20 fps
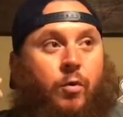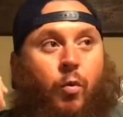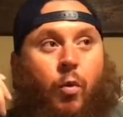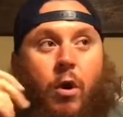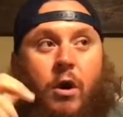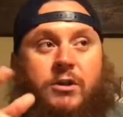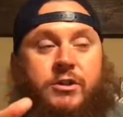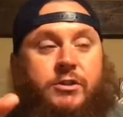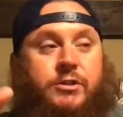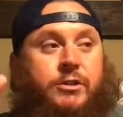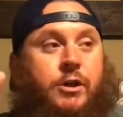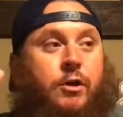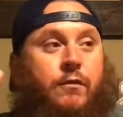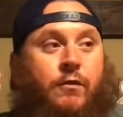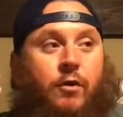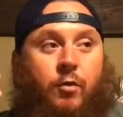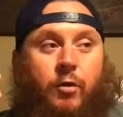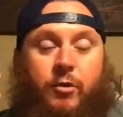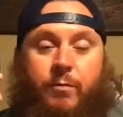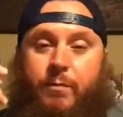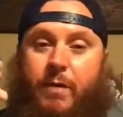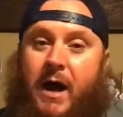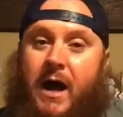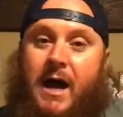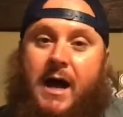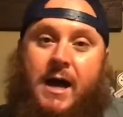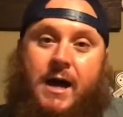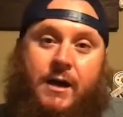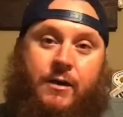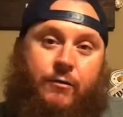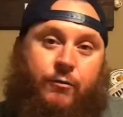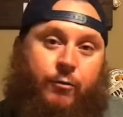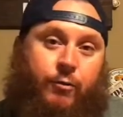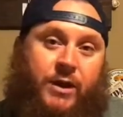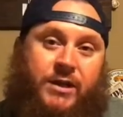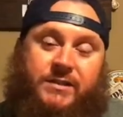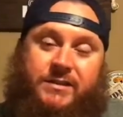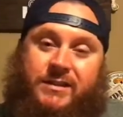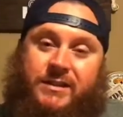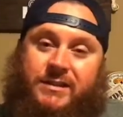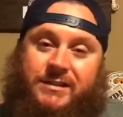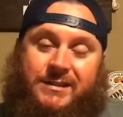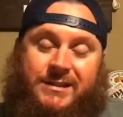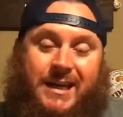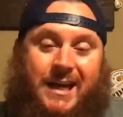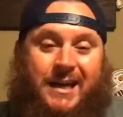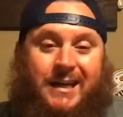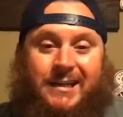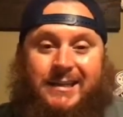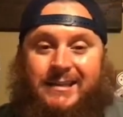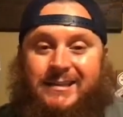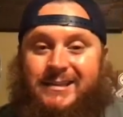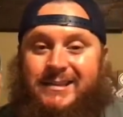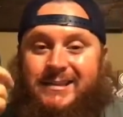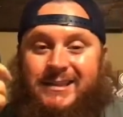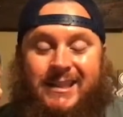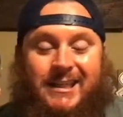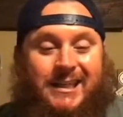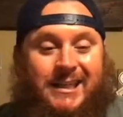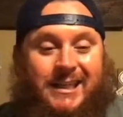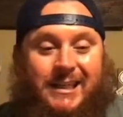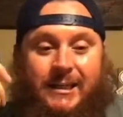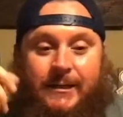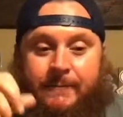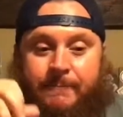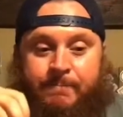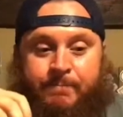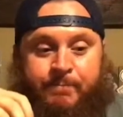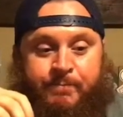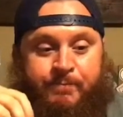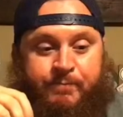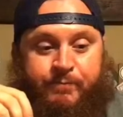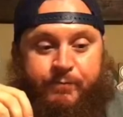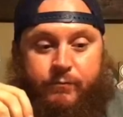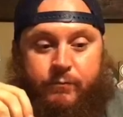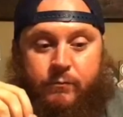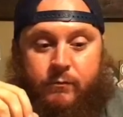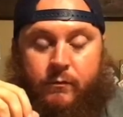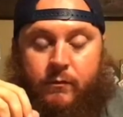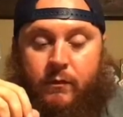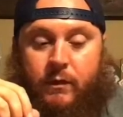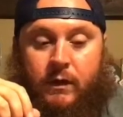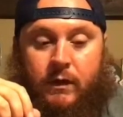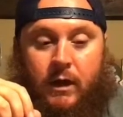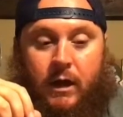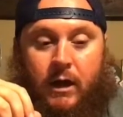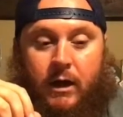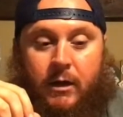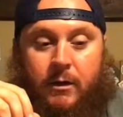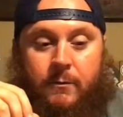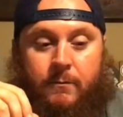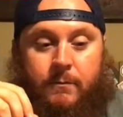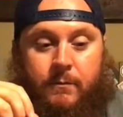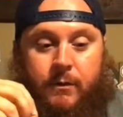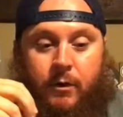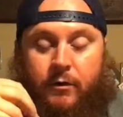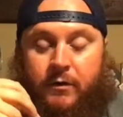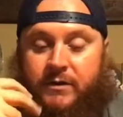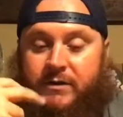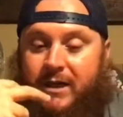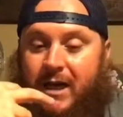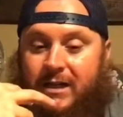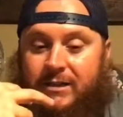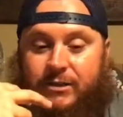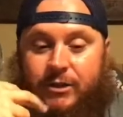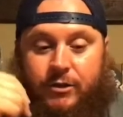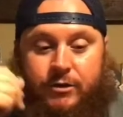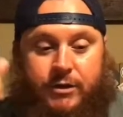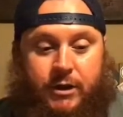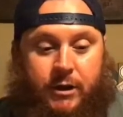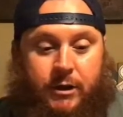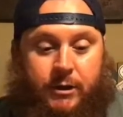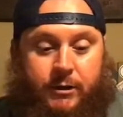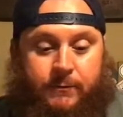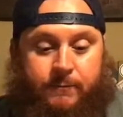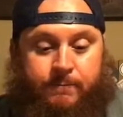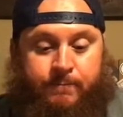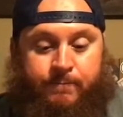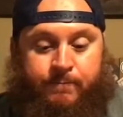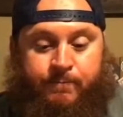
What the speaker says: Washes over with pine, resinous, dankness, sticky on the sides of your tongue.